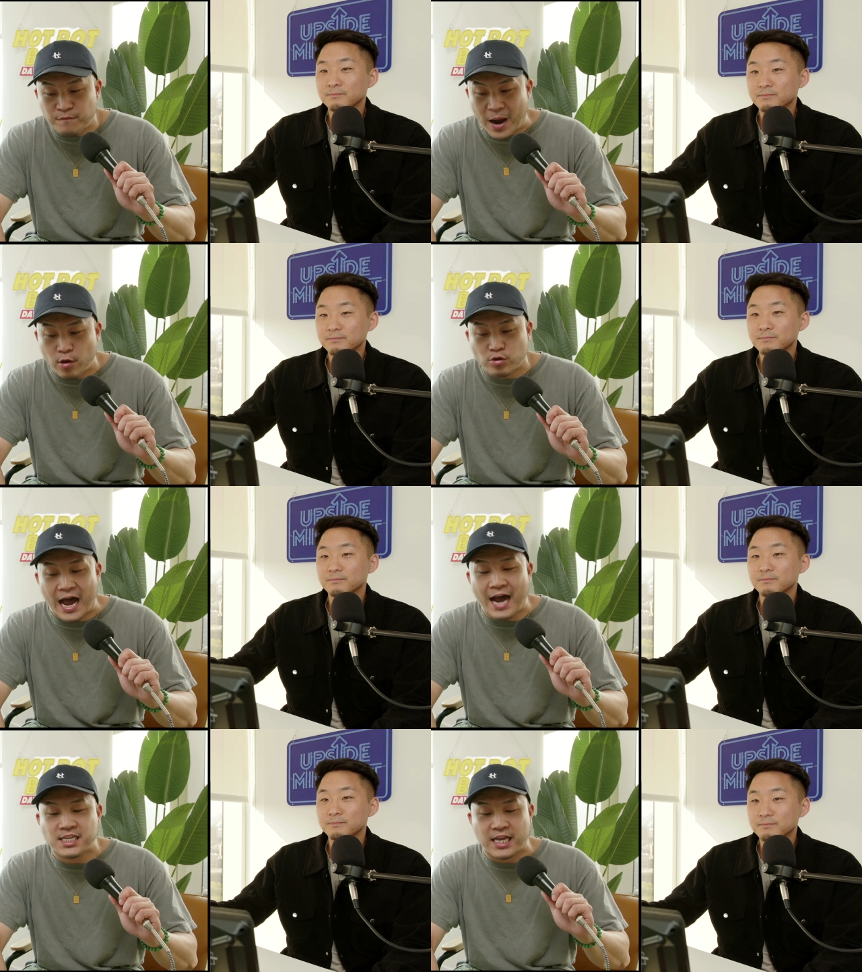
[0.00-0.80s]
Speaker 1: by those
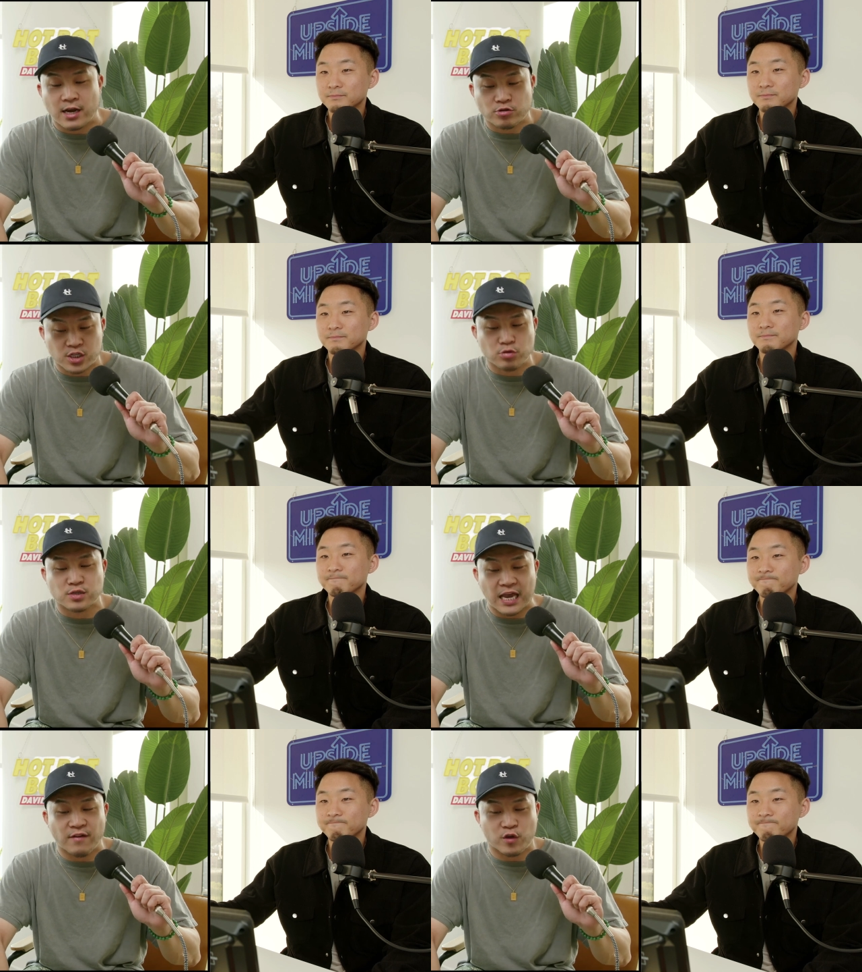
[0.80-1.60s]
high standards to
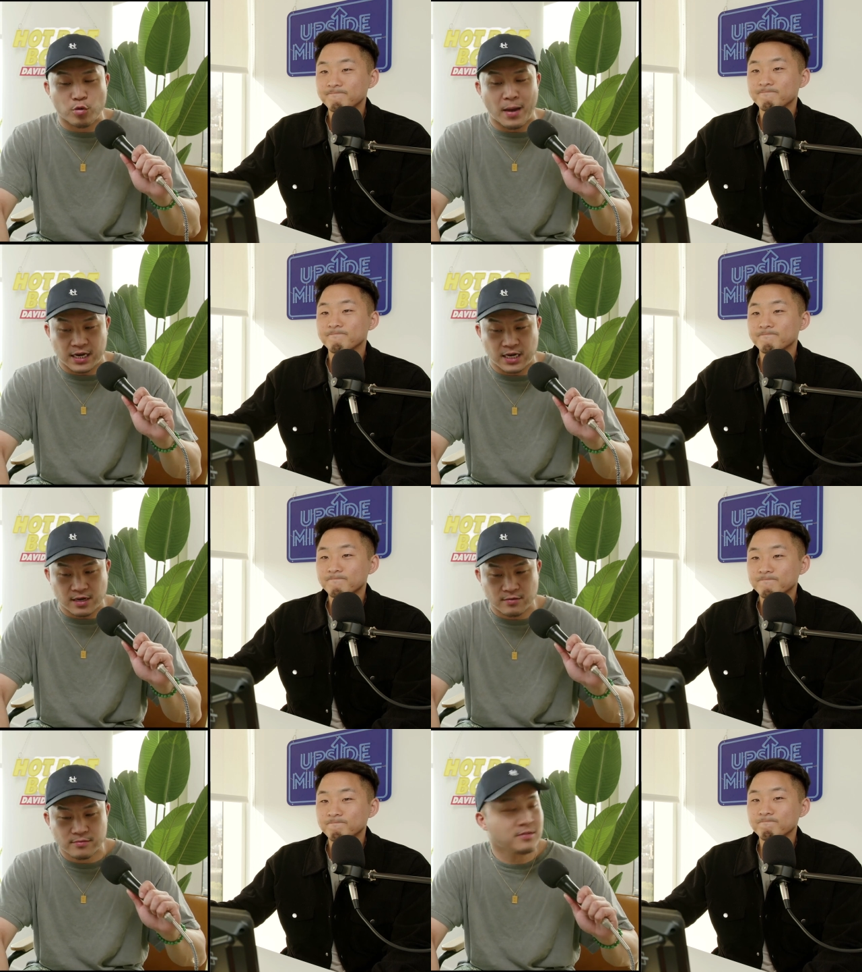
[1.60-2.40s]
save
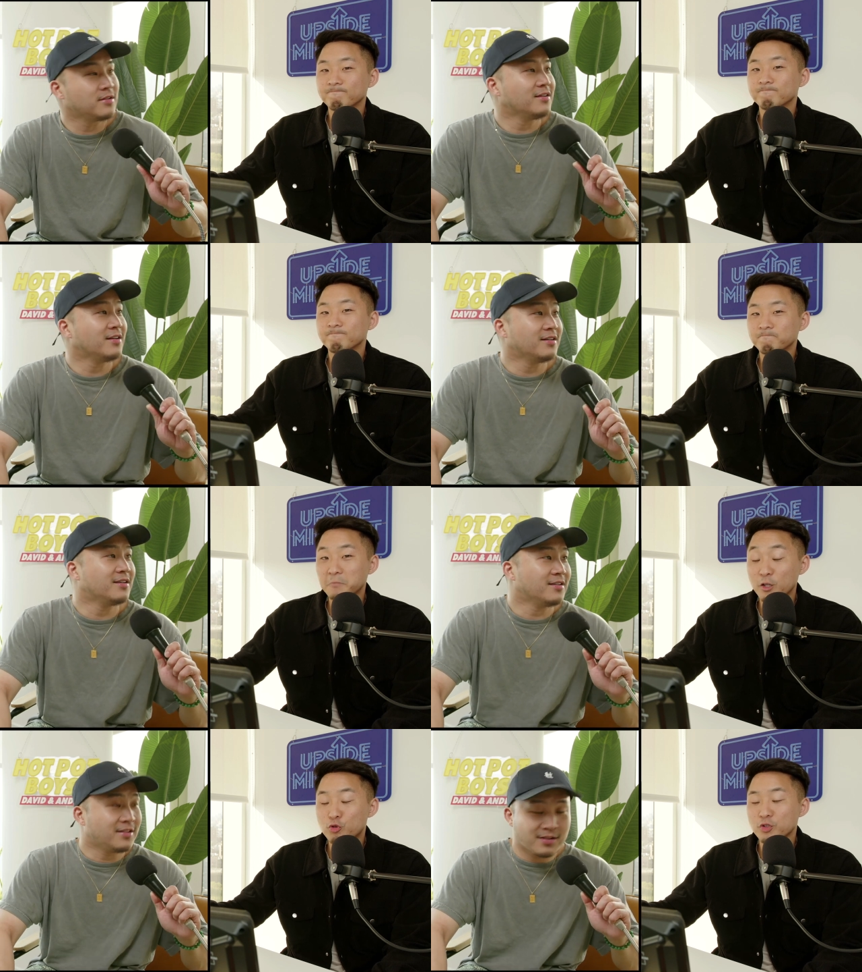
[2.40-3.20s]
humanity.
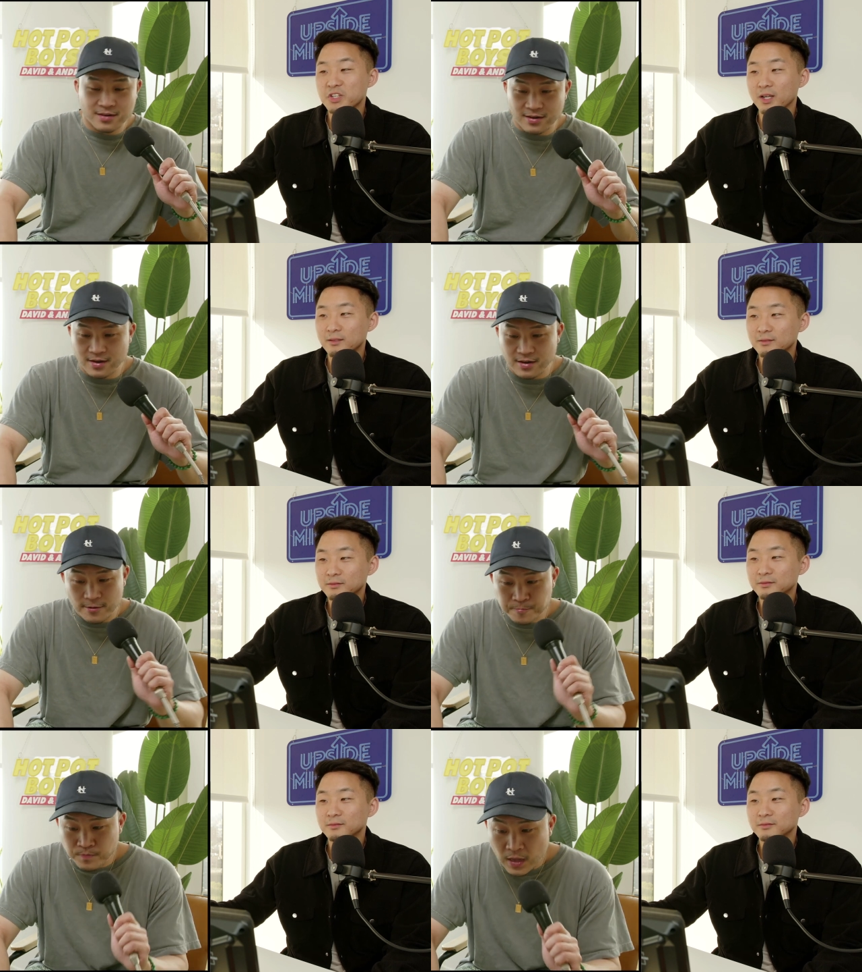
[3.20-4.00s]
Speaker 2: Interesting.
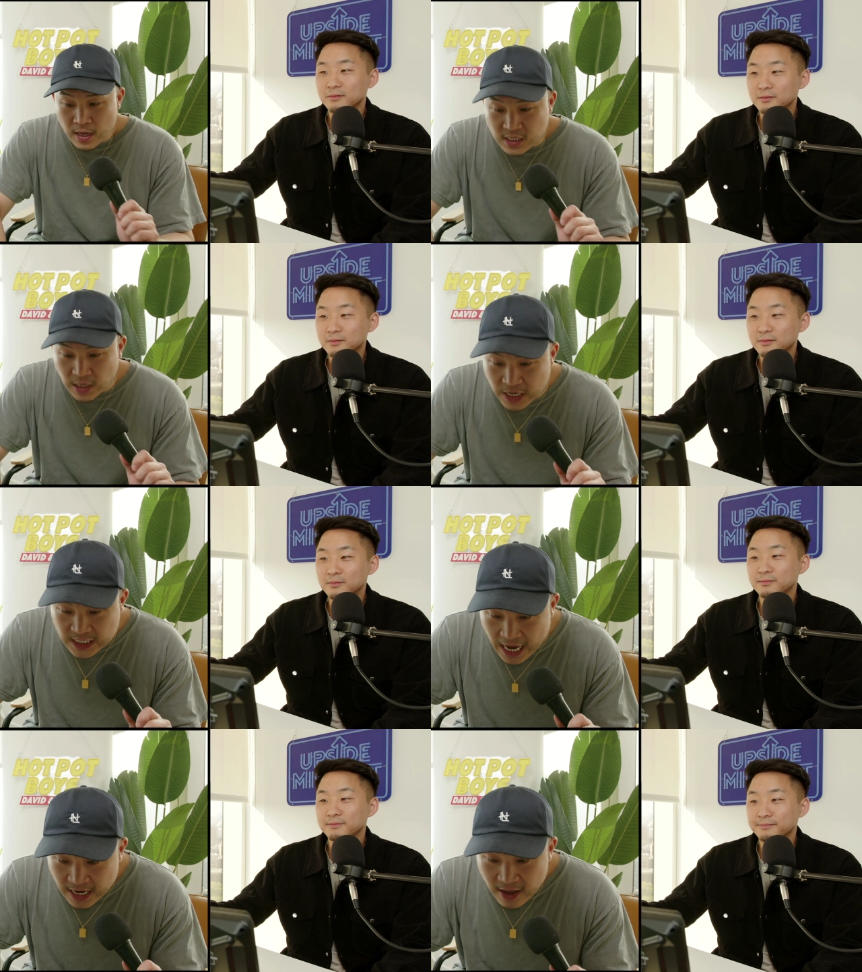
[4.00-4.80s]
Speaker 1: Somebody
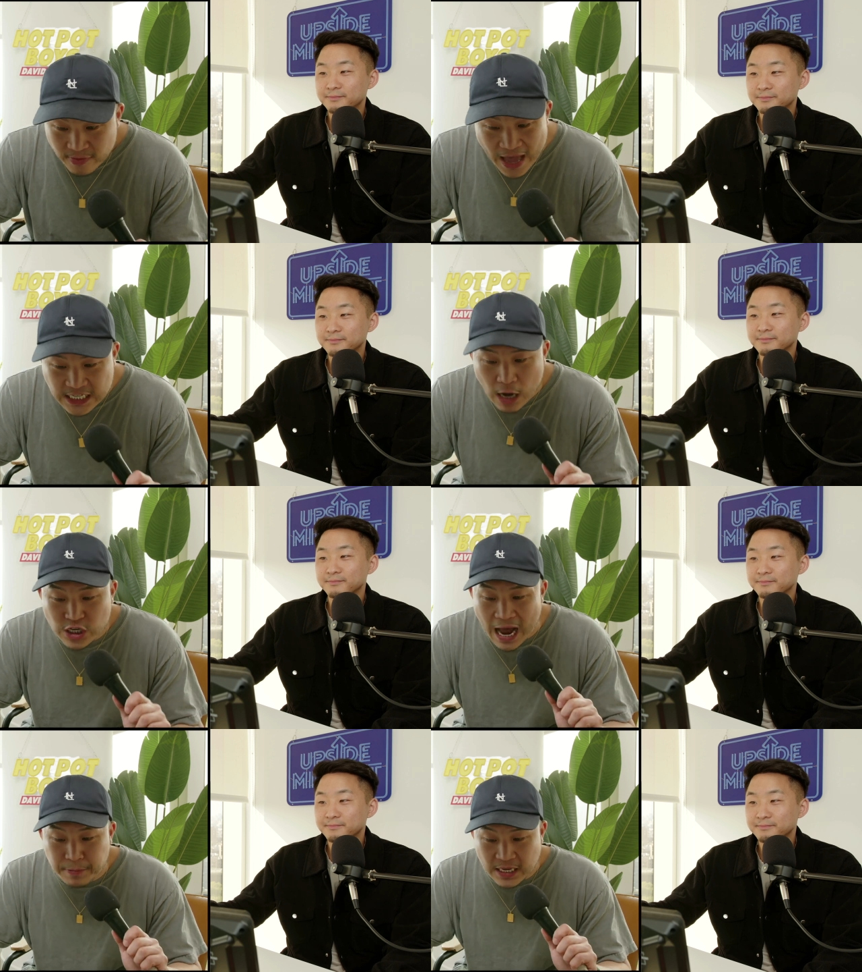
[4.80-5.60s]
said, that's how
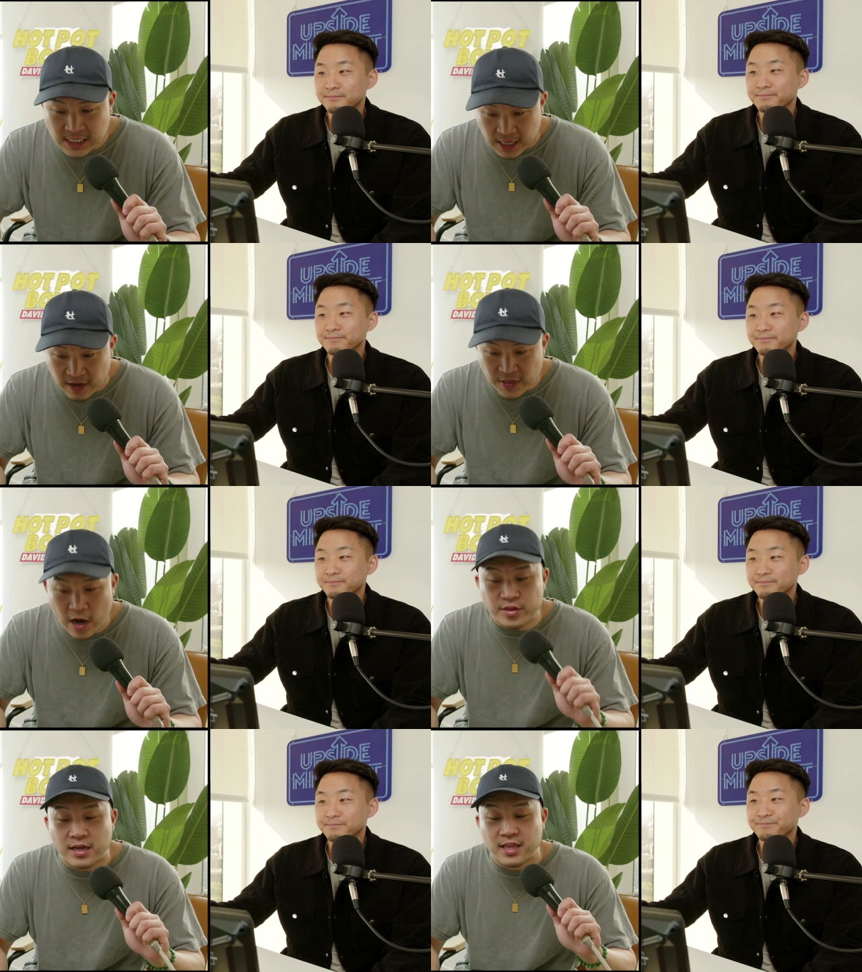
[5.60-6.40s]
Japanese live. They
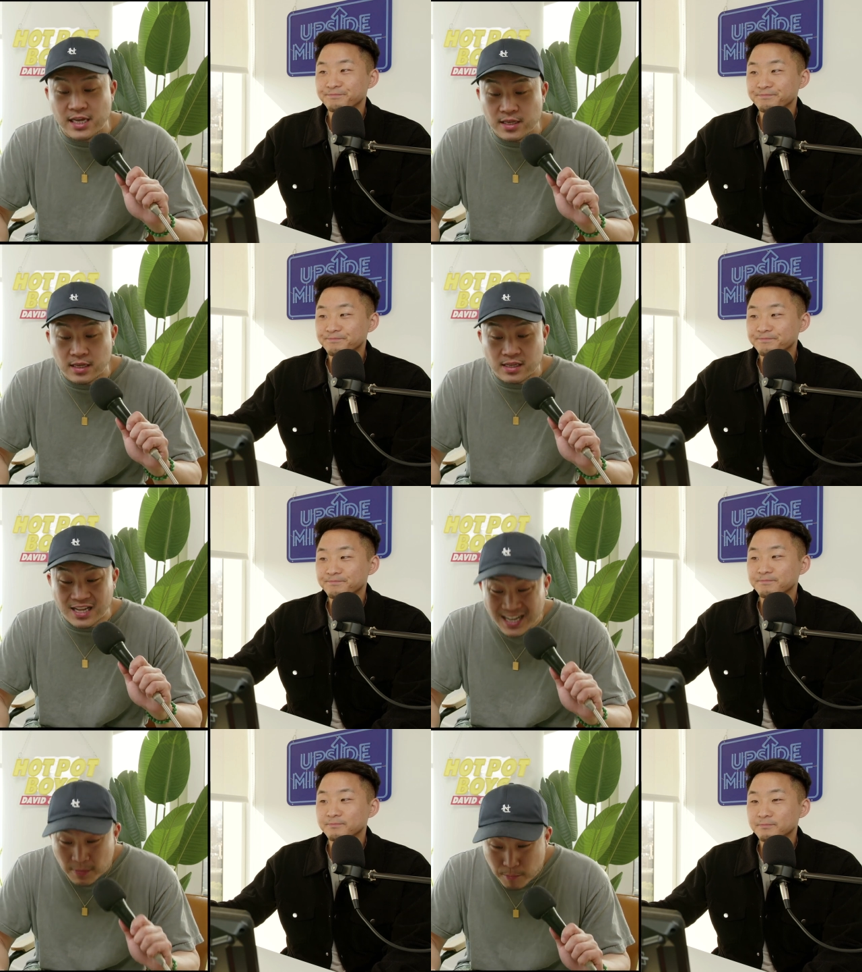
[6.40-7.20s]
are the
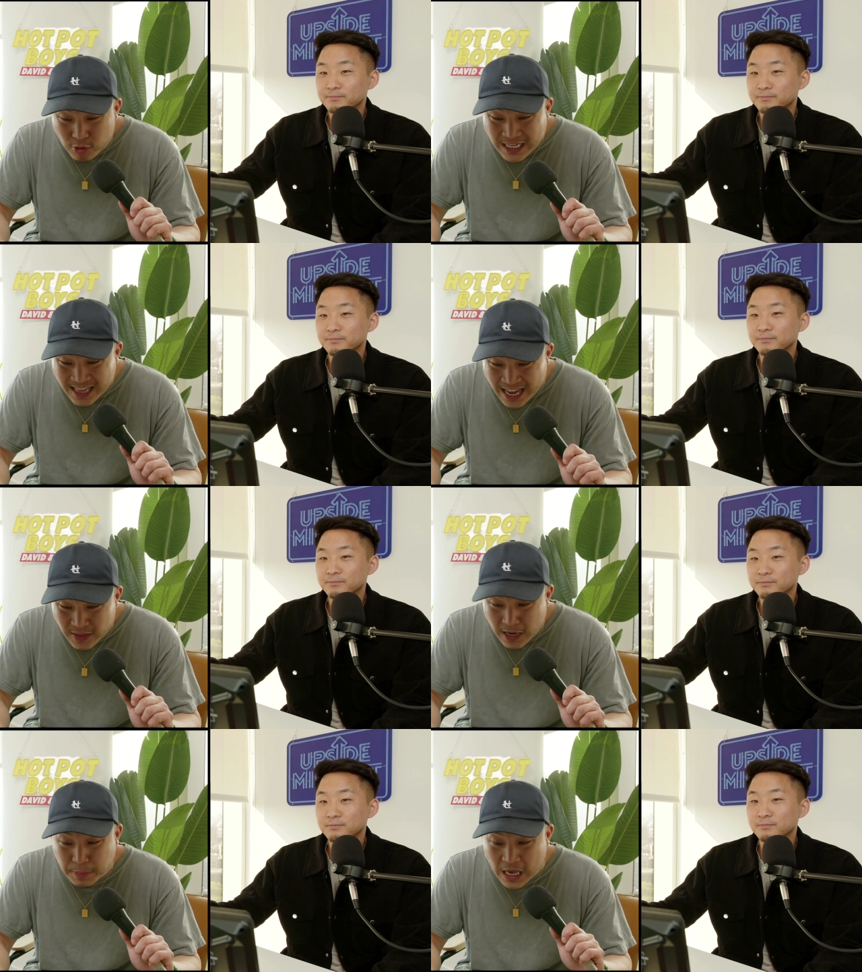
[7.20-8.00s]
most
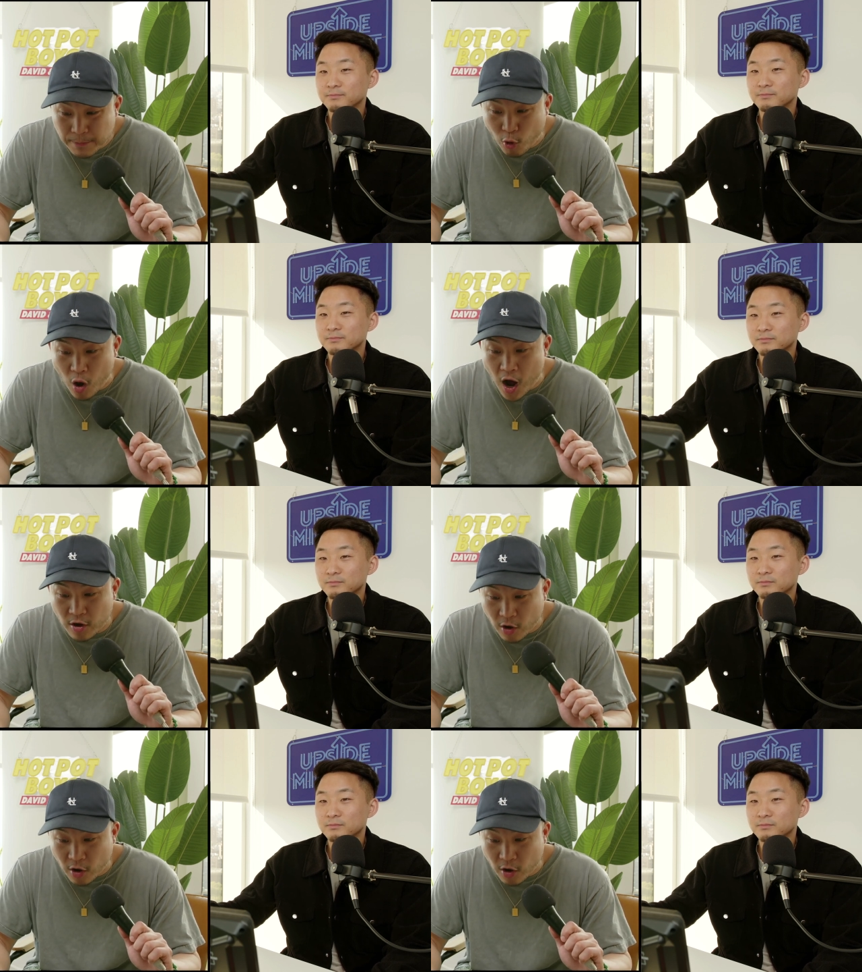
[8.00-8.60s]
cleanly people on